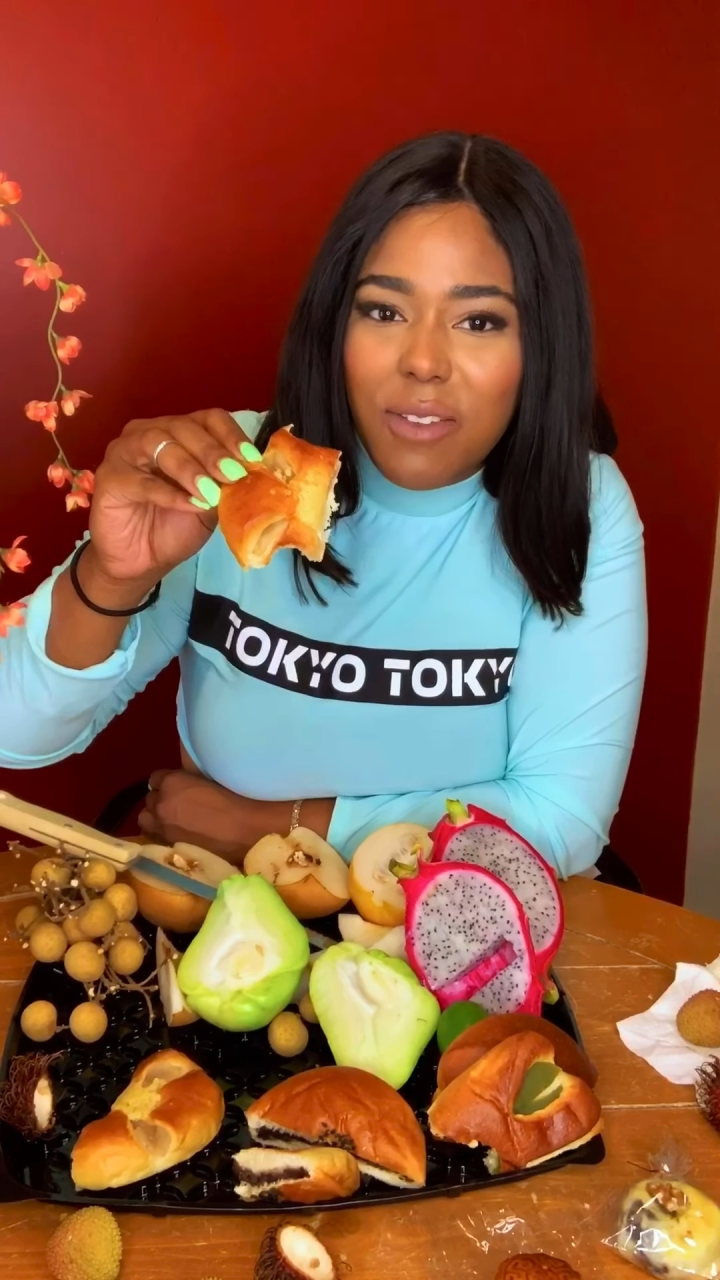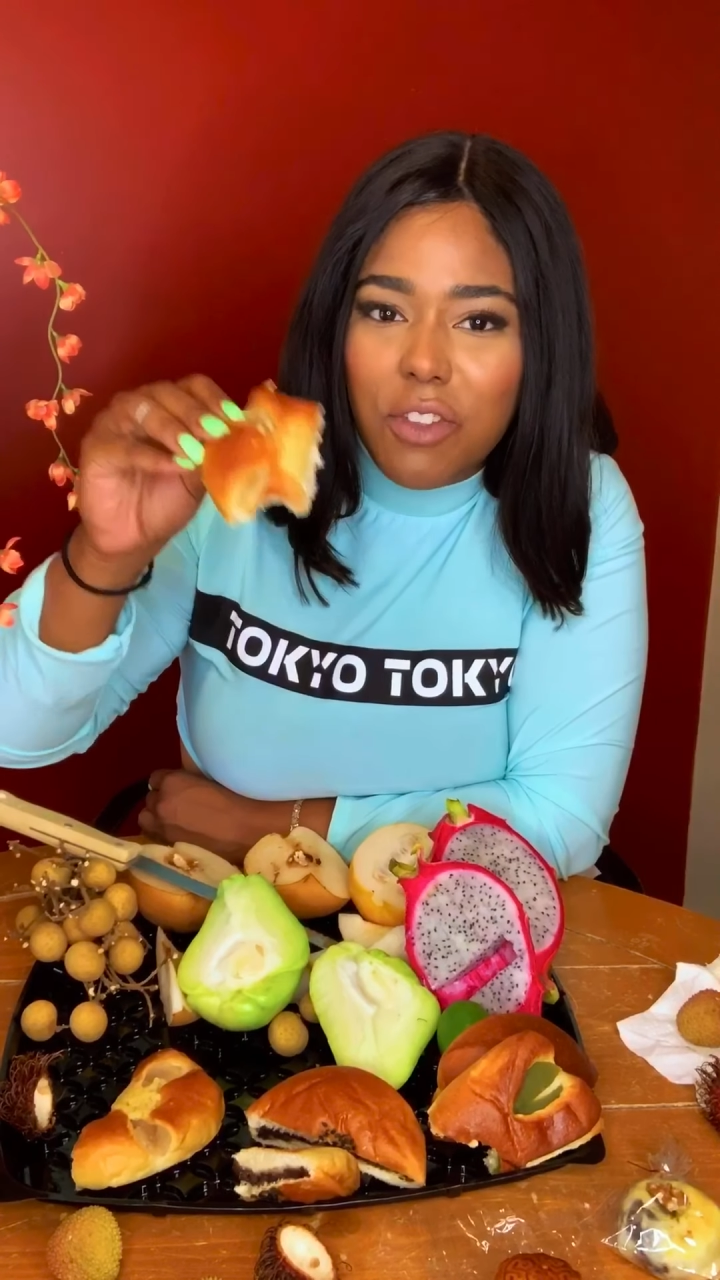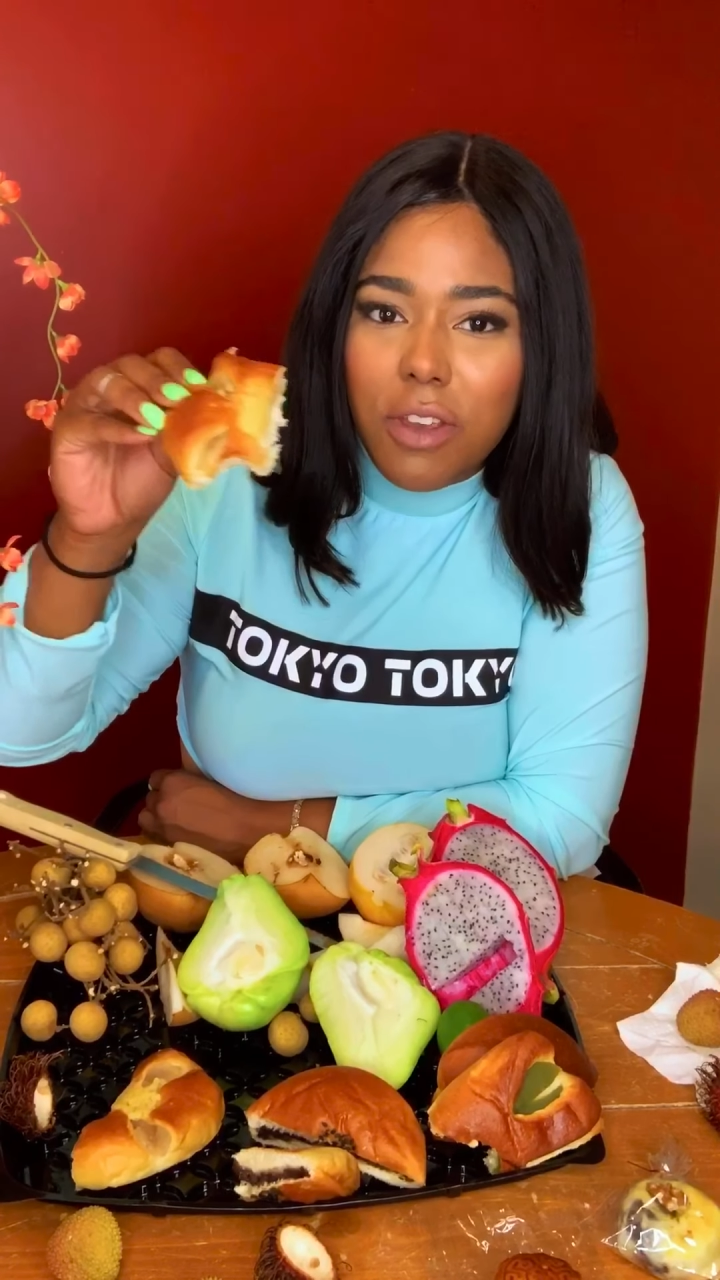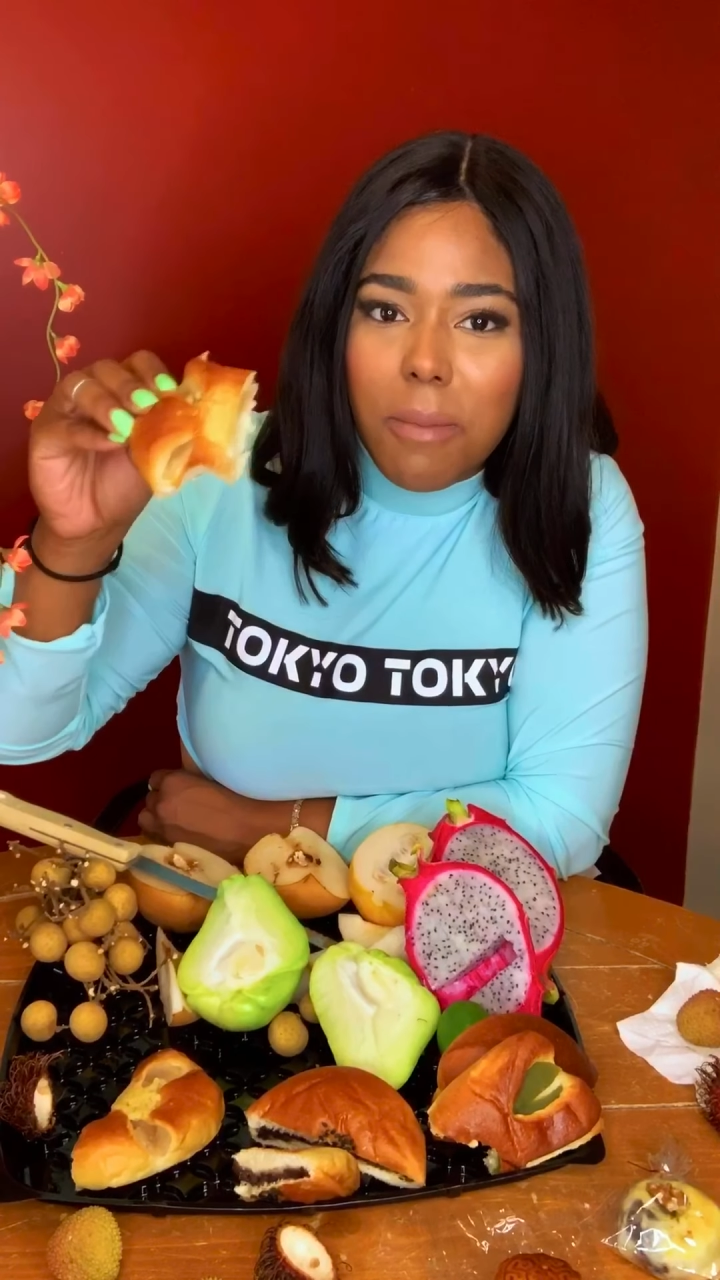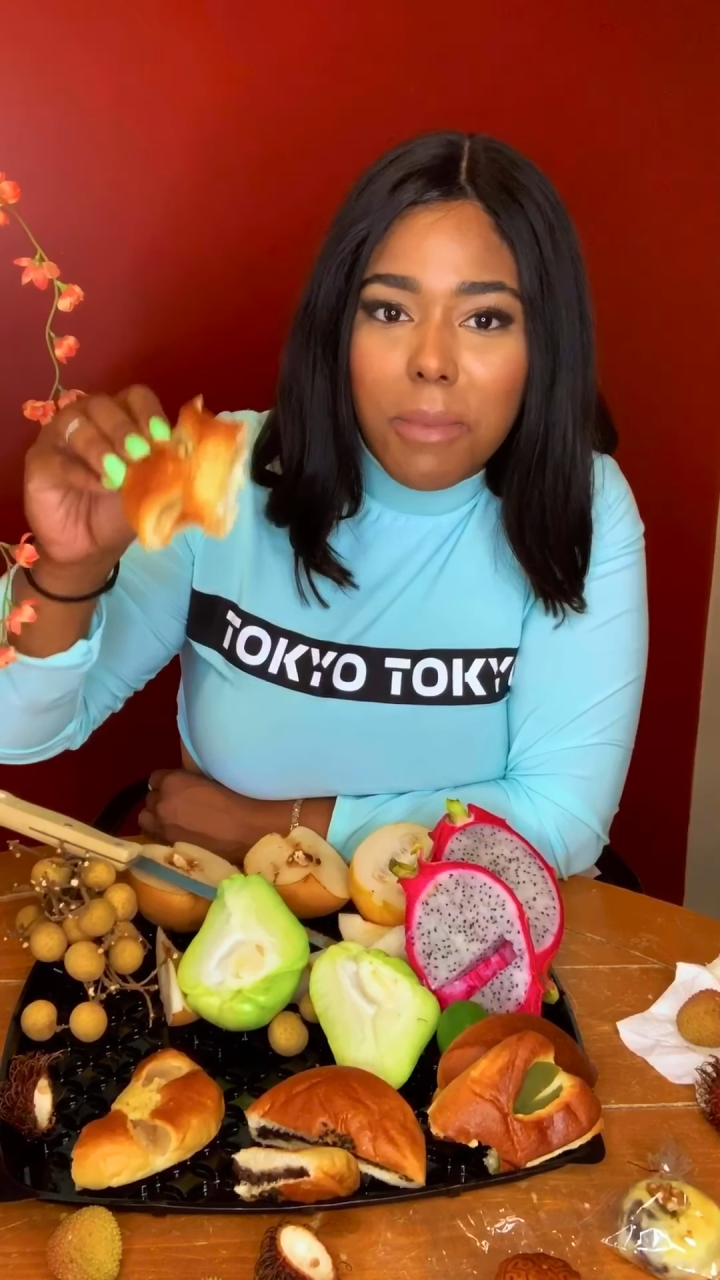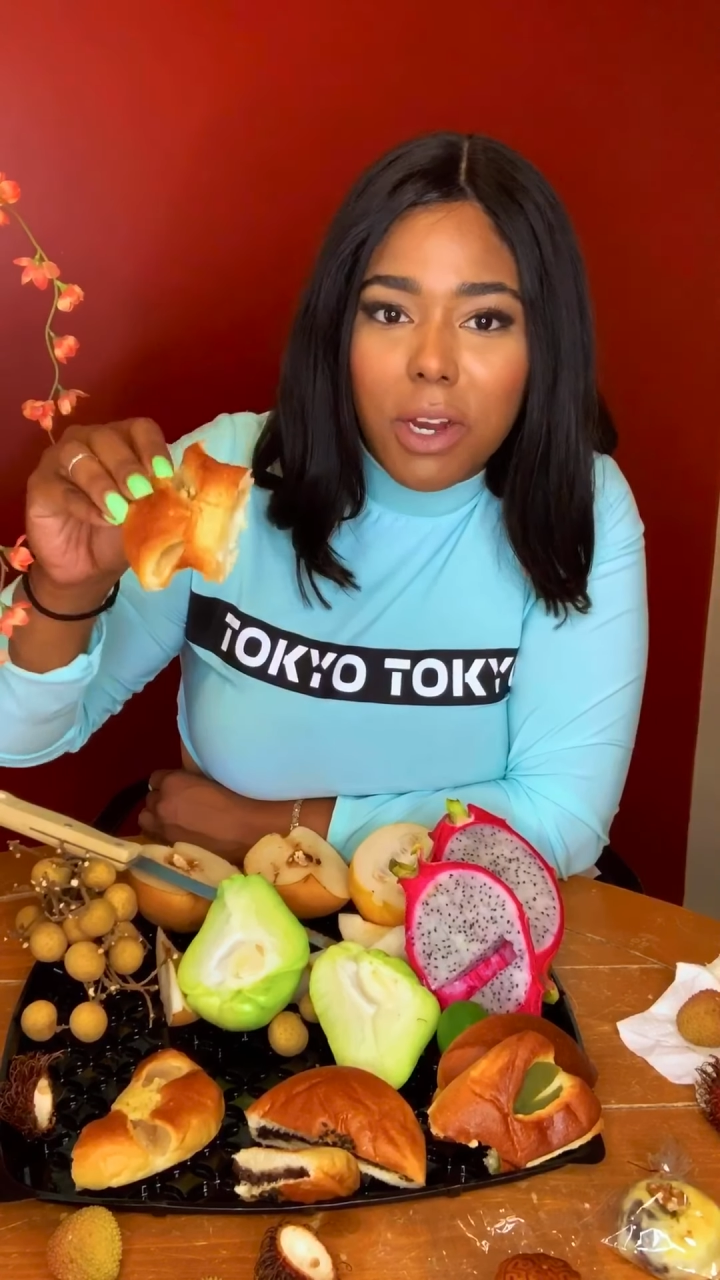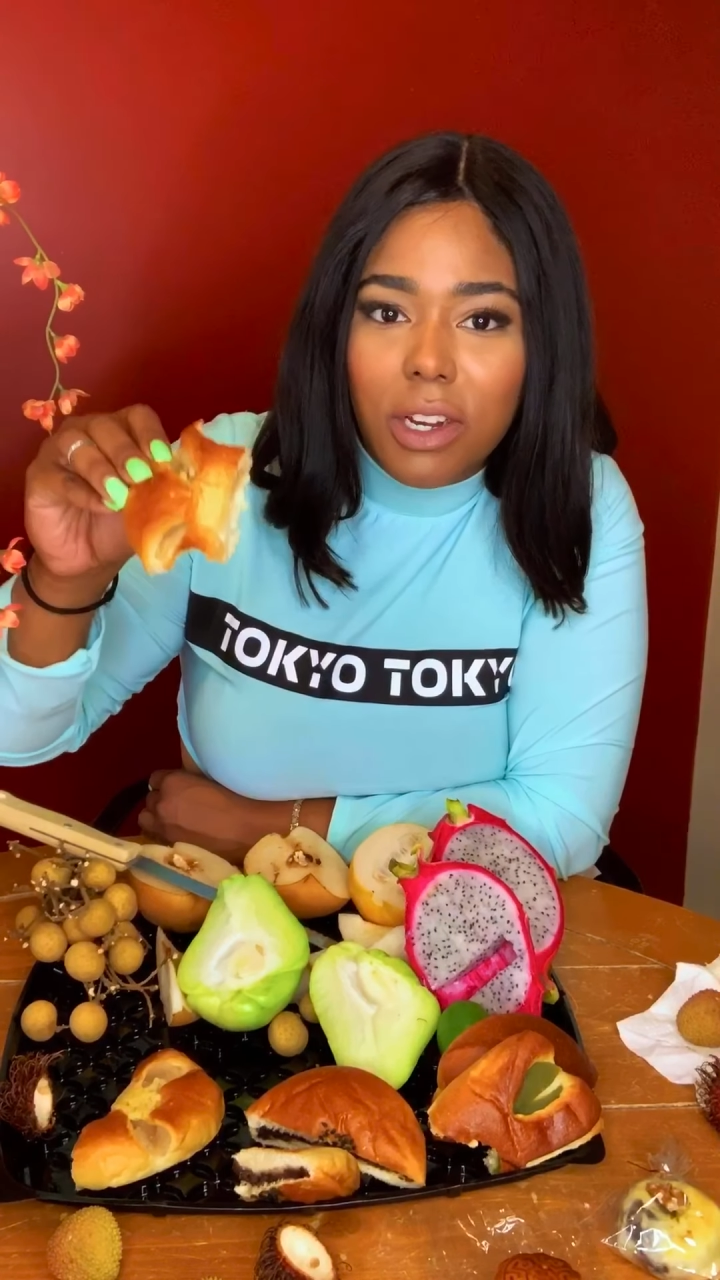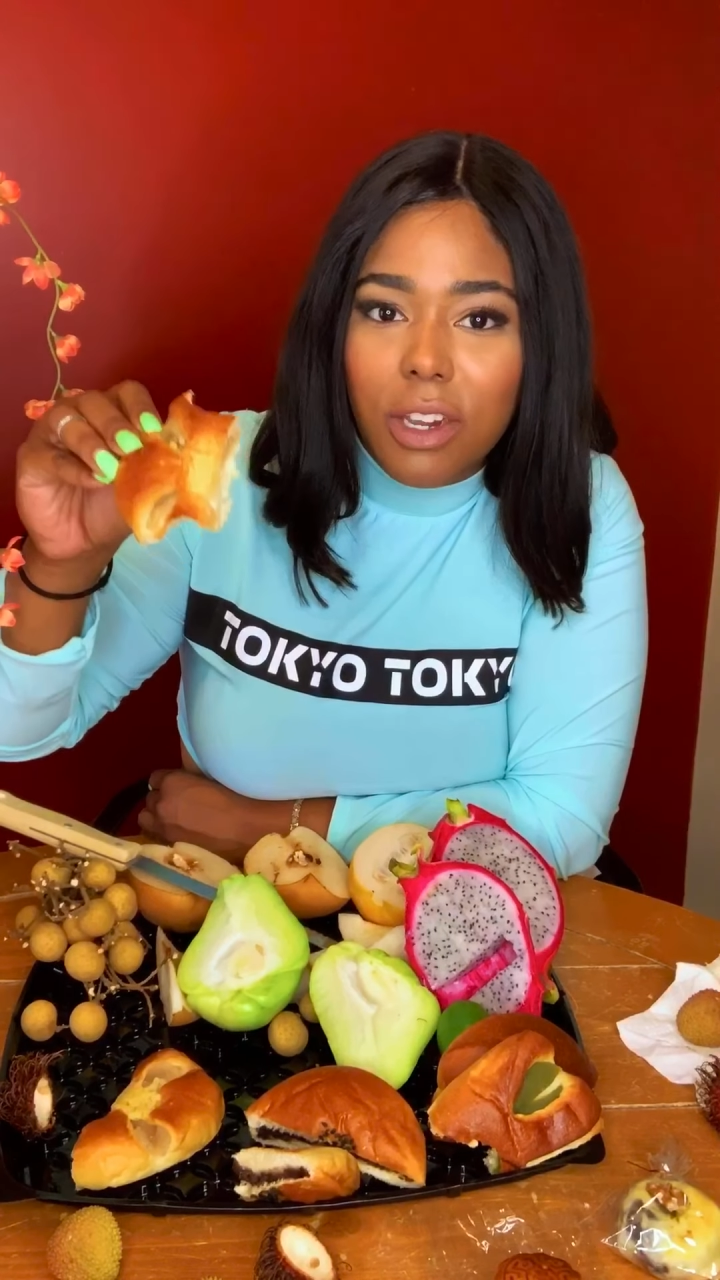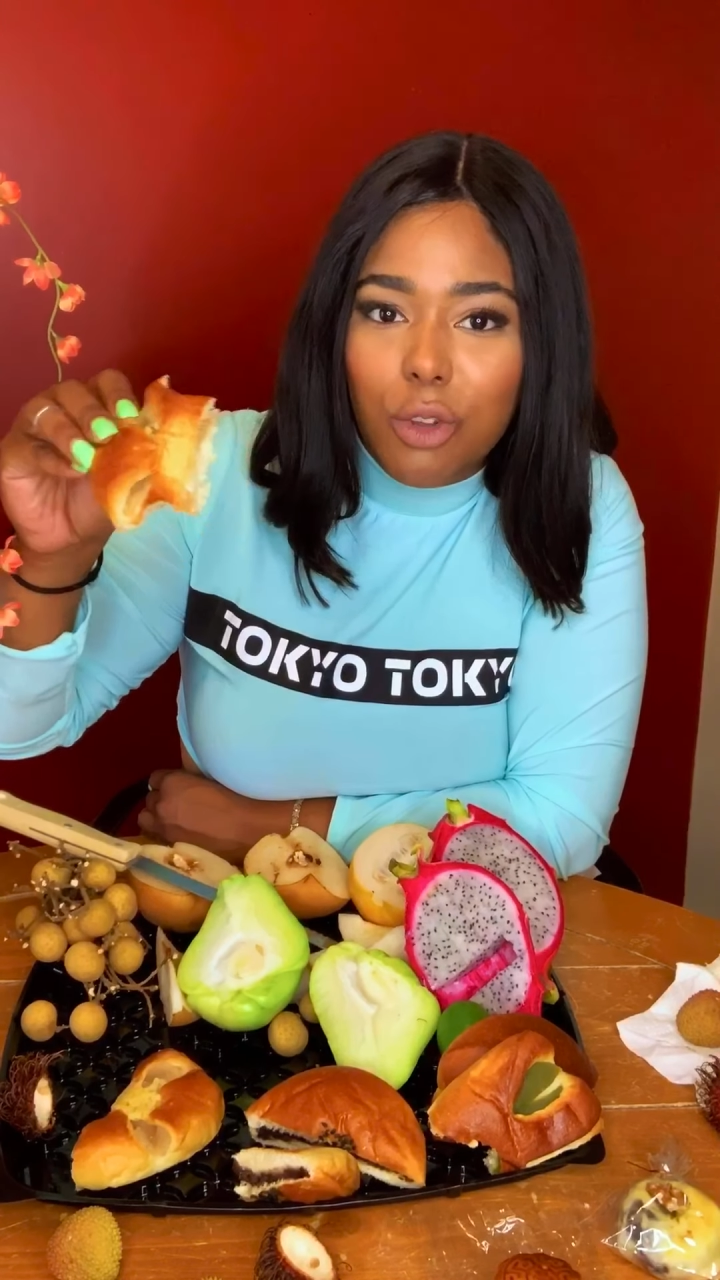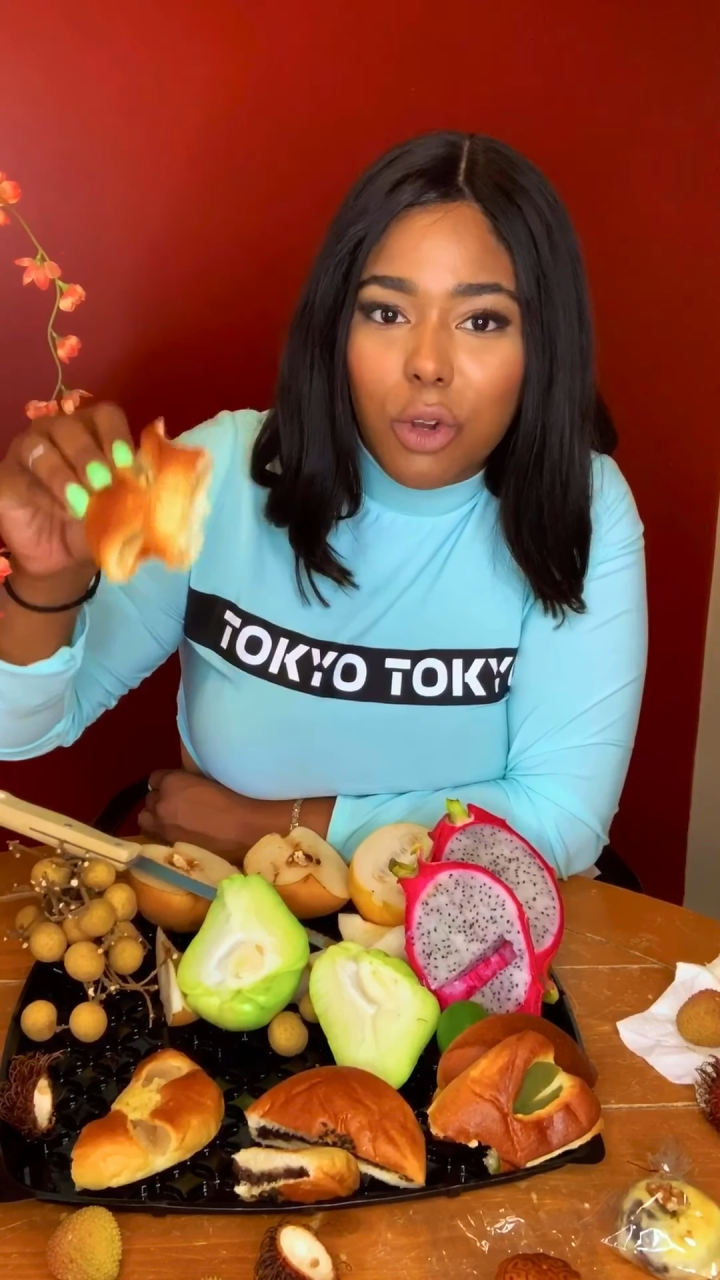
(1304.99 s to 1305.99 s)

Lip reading: of the American